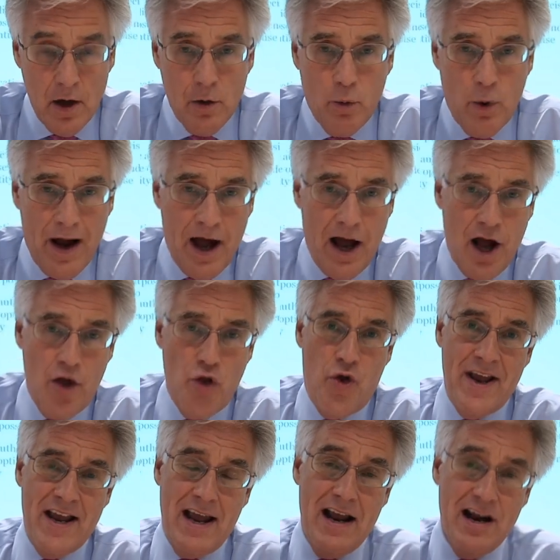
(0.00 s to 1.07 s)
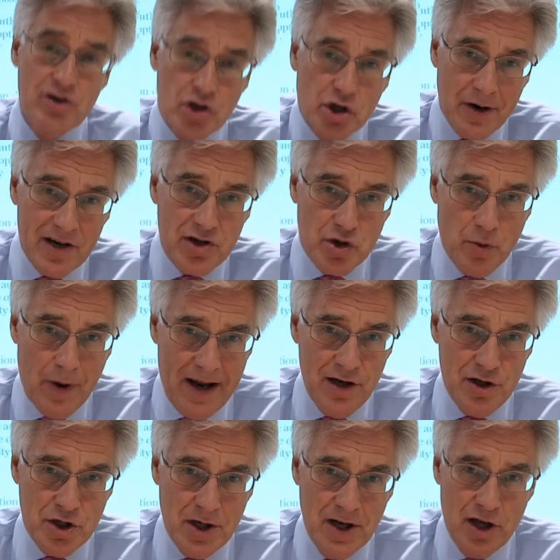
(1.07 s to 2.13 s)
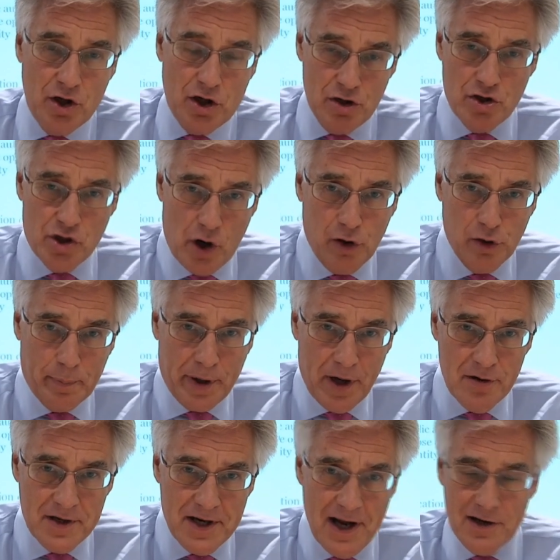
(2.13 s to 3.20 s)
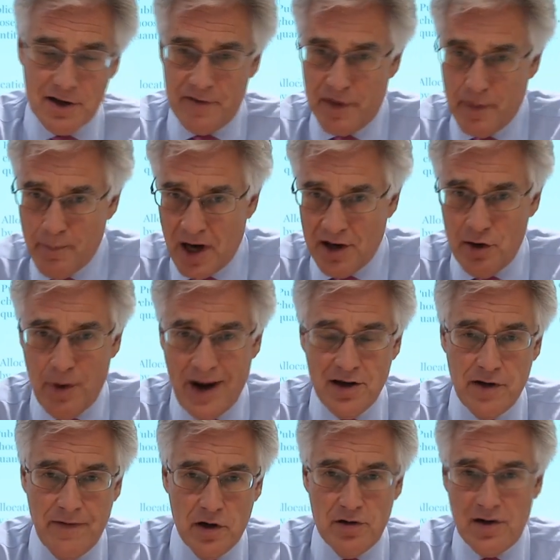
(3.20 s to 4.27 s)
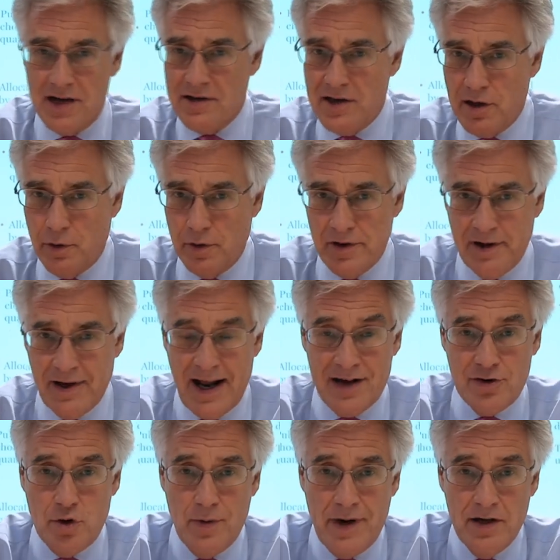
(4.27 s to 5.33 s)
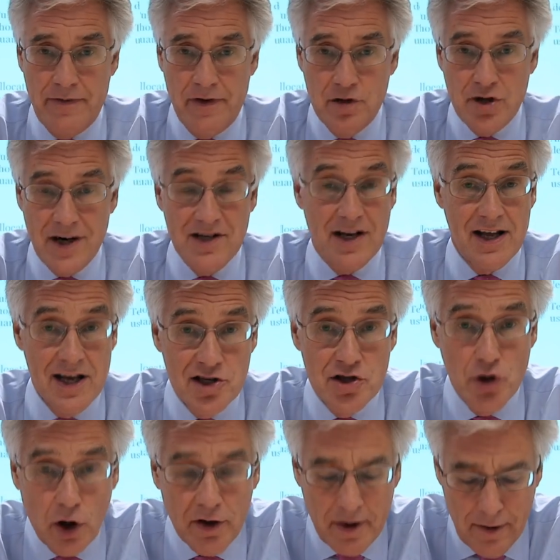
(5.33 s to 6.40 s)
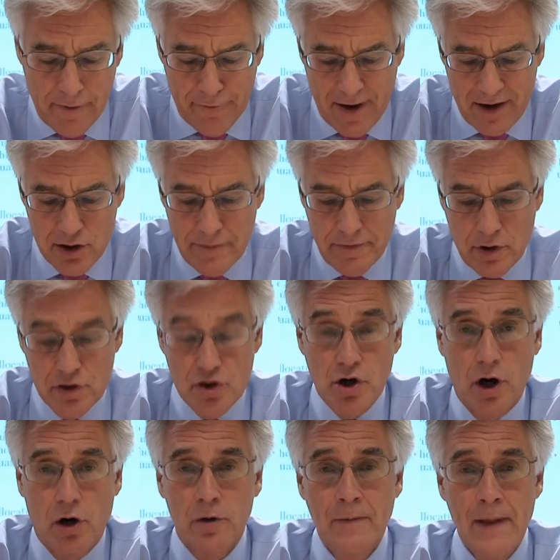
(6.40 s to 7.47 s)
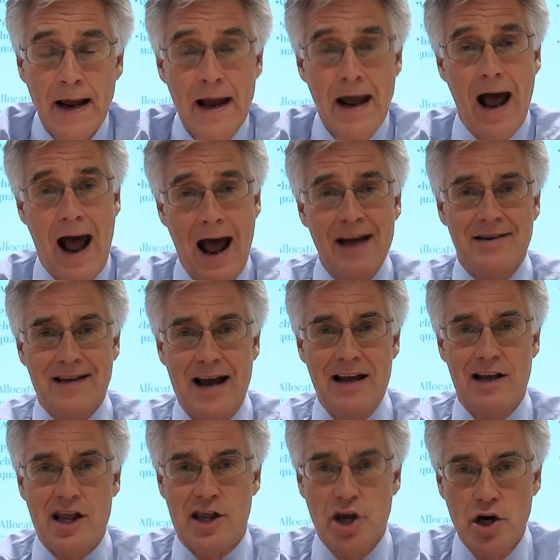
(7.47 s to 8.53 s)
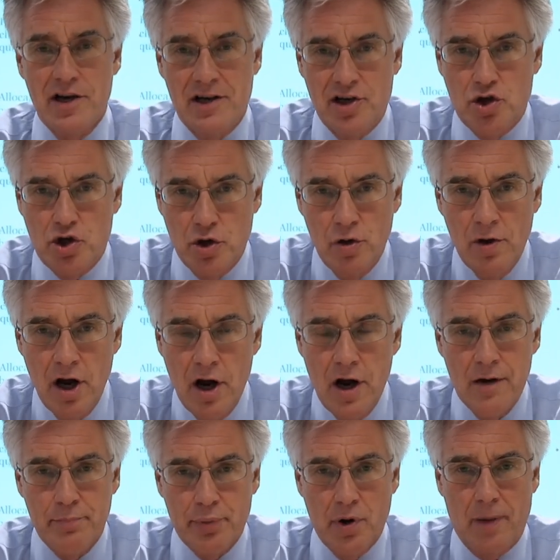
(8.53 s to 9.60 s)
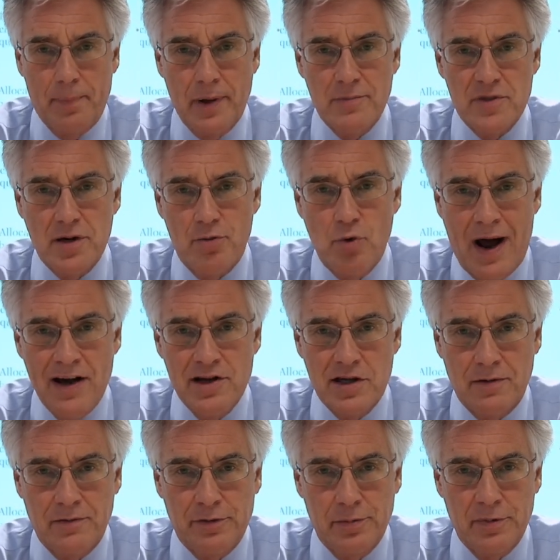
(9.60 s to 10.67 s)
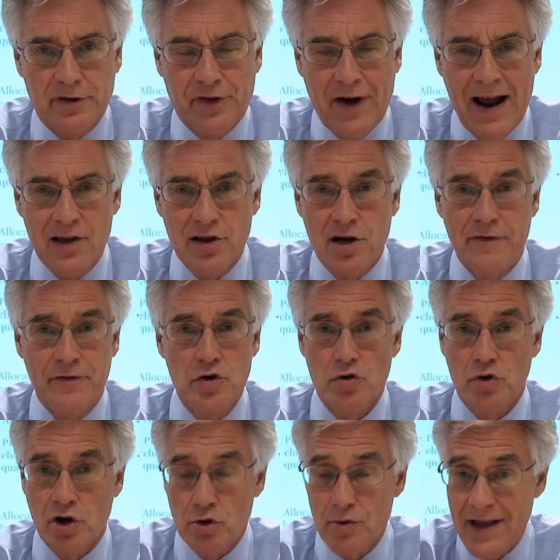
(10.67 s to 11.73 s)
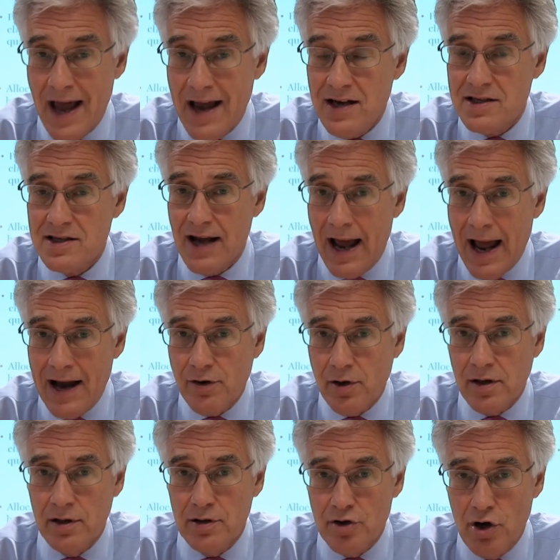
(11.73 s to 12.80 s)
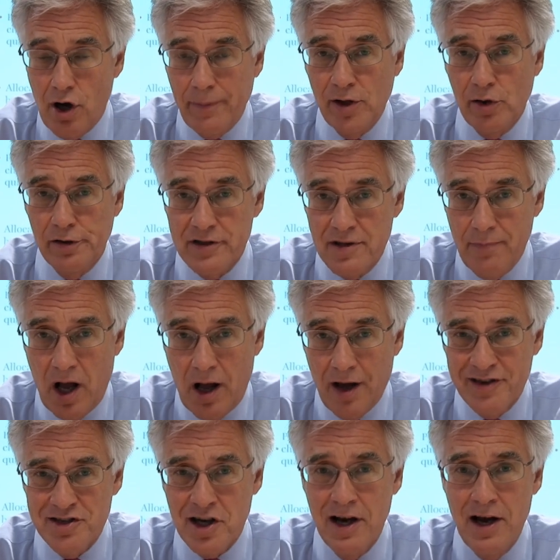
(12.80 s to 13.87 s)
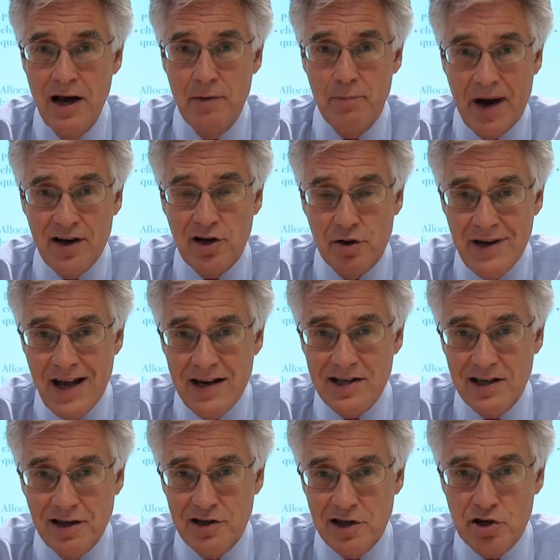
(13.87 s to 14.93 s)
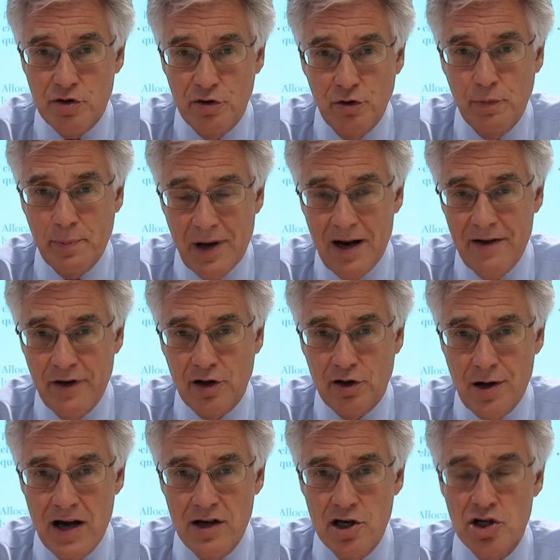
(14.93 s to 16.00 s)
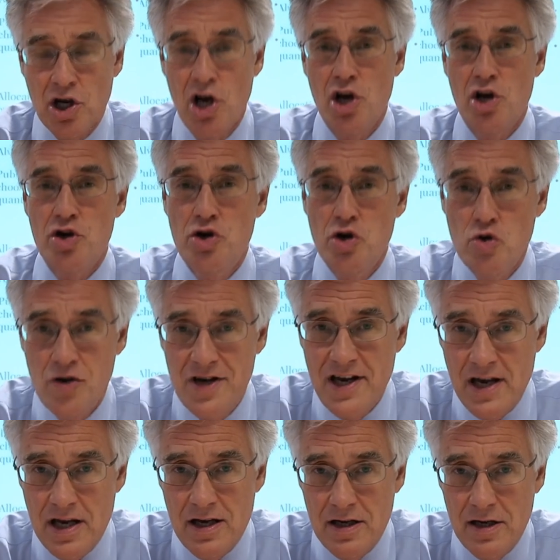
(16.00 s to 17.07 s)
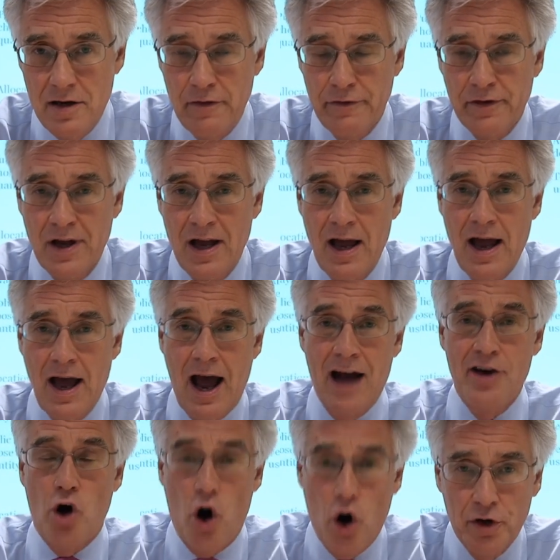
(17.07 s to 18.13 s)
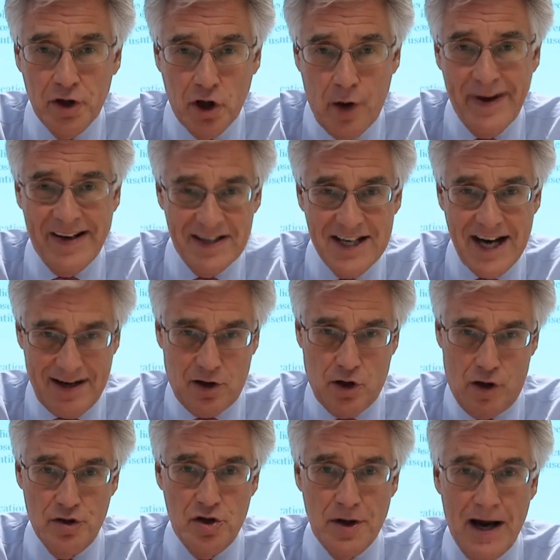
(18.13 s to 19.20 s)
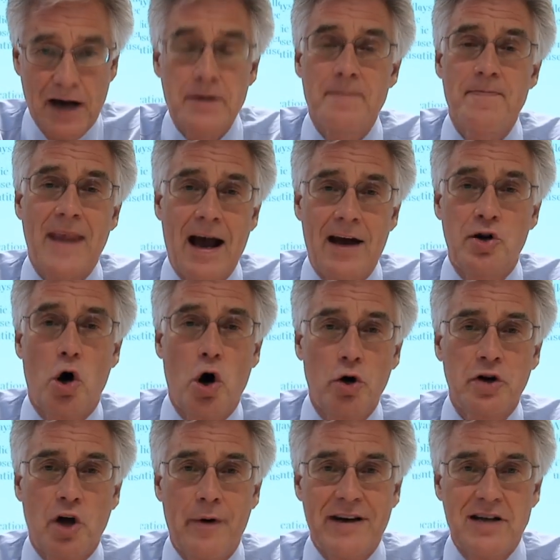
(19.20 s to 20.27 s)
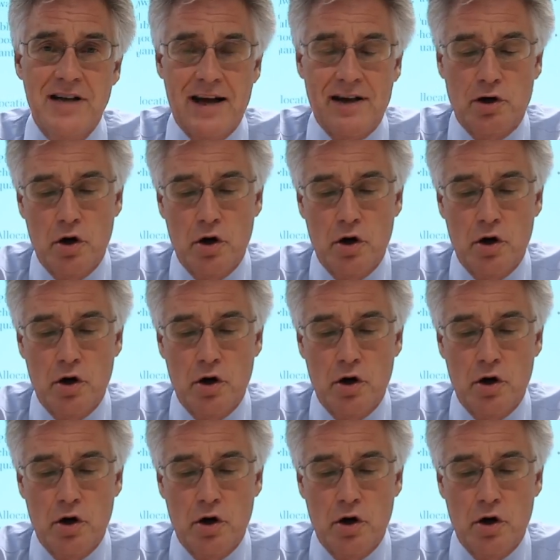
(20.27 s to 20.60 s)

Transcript: where the interest rate control process of the money rate of interest equal to the natural rate of interest is not an effective control? And a third issue, problems arising from the fact that if you create aggregate nominal demand by creating additional private credit, you leave an ongoing debt contract. And ongoing debt